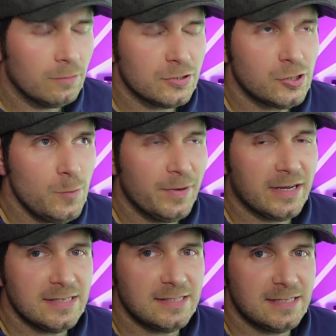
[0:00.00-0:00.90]
super
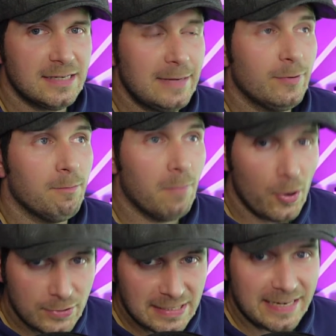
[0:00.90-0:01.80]
consistently, but
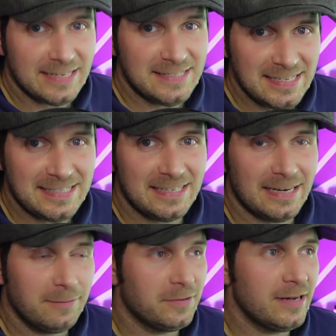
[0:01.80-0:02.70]
mostly
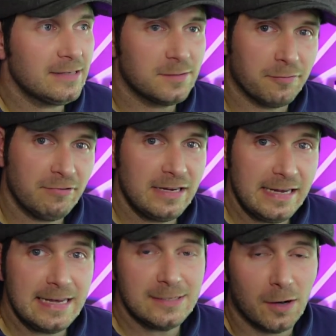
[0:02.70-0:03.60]
consistently, for the next 3
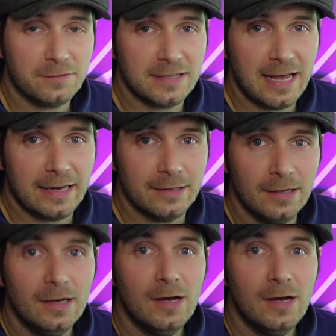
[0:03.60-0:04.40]
years after then,